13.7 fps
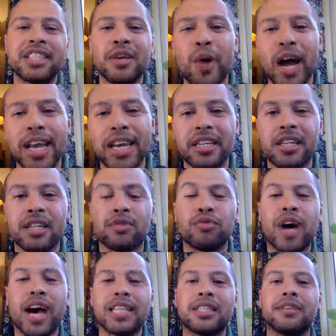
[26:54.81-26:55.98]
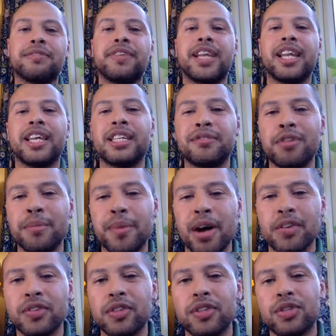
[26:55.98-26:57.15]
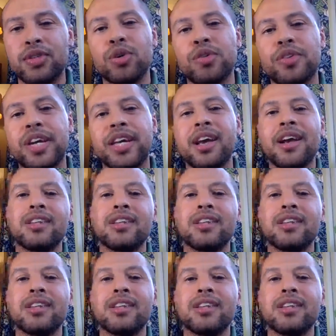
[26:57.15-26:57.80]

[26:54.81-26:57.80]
So what I needed to write to fill in different parts of the story.